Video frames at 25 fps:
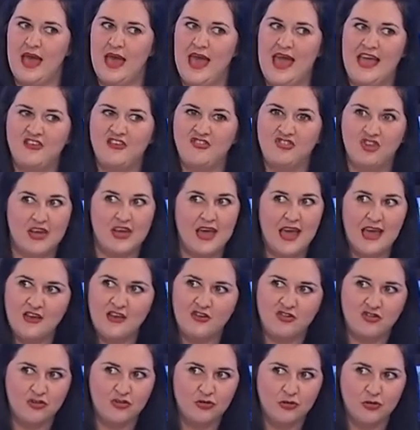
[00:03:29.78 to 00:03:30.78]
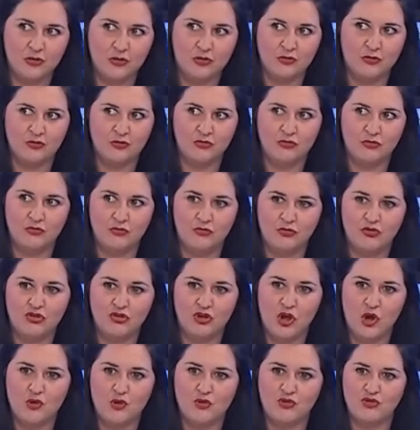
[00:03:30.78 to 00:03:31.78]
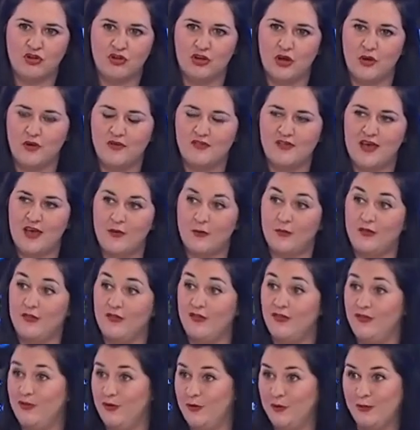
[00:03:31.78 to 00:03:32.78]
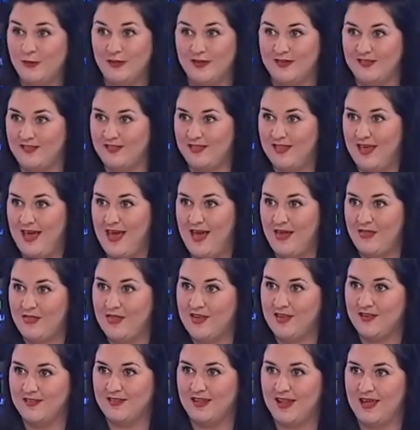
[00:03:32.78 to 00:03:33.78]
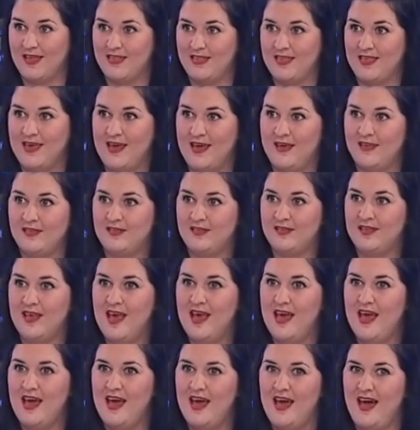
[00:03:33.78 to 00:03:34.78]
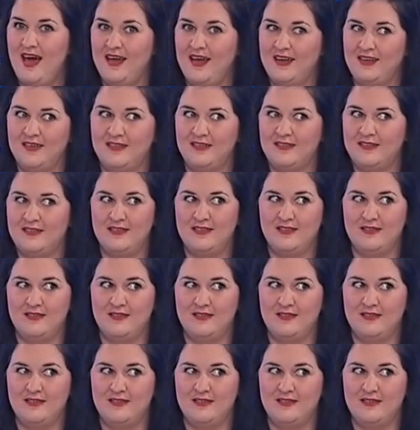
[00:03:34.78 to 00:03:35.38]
educational shows to go inside with the zoo that's there, things like this. And